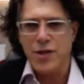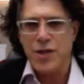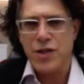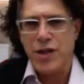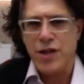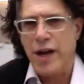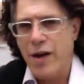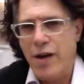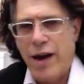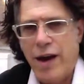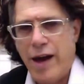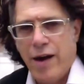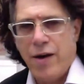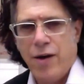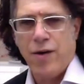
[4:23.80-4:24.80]
going to share
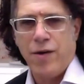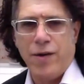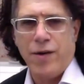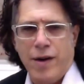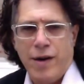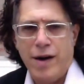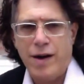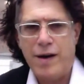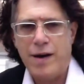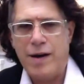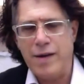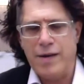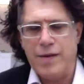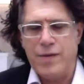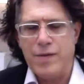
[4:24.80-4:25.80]

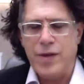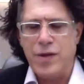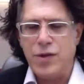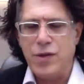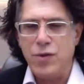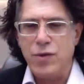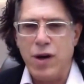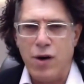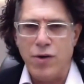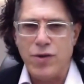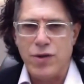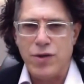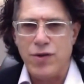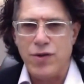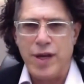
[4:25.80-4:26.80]
how the two
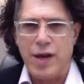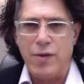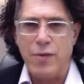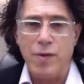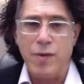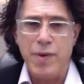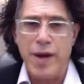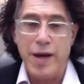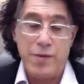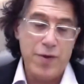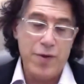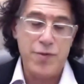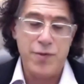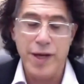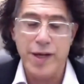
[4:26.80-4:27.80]
cultures that will be,
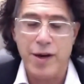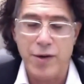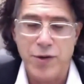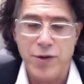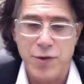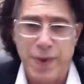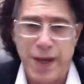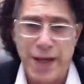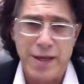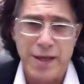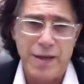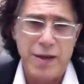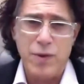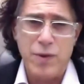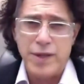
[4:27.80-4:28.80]
the three cultures
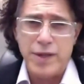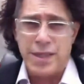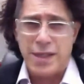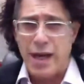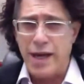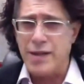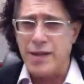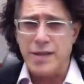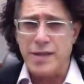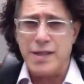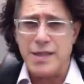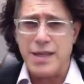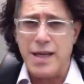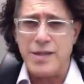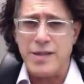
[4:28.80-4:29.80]
basically that will decide the
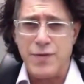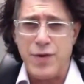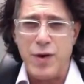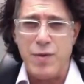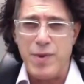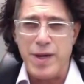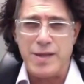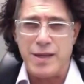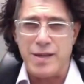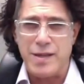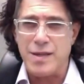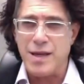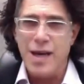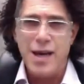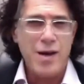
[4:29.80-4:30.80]
success of your
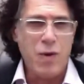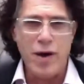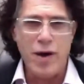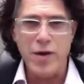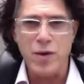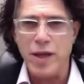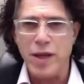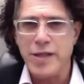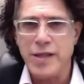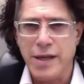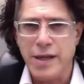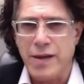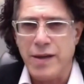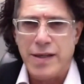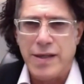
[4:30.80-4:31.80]
business while you're
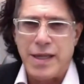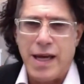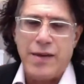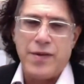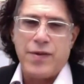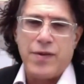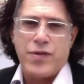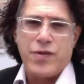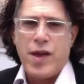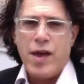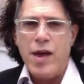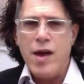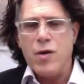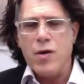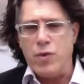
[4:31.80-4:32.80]
listening to this
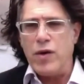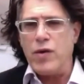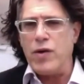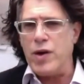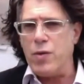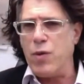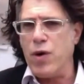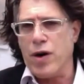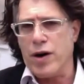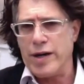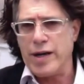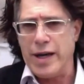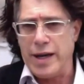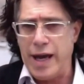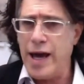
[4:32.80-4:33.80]
sentence really
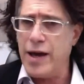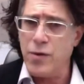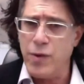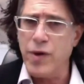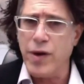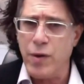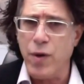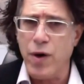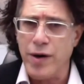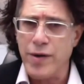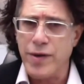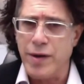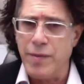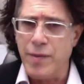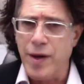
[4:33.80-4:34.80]
work and how to really
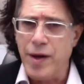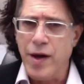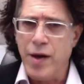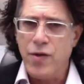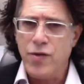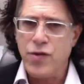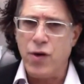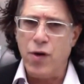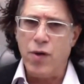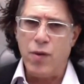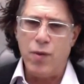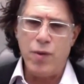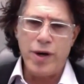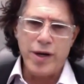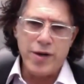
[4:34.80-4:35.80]
work them.
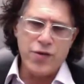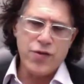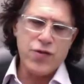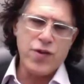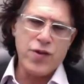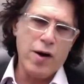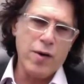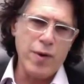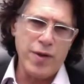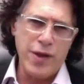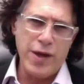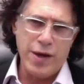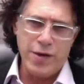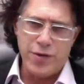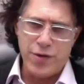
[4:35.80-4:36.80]
So we're going to start with
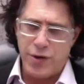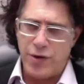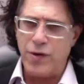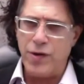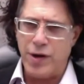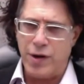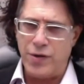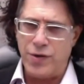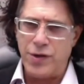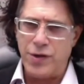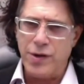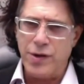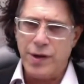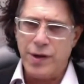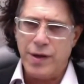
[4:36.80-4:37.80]
the internal
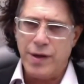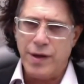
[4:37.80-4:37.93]
culture,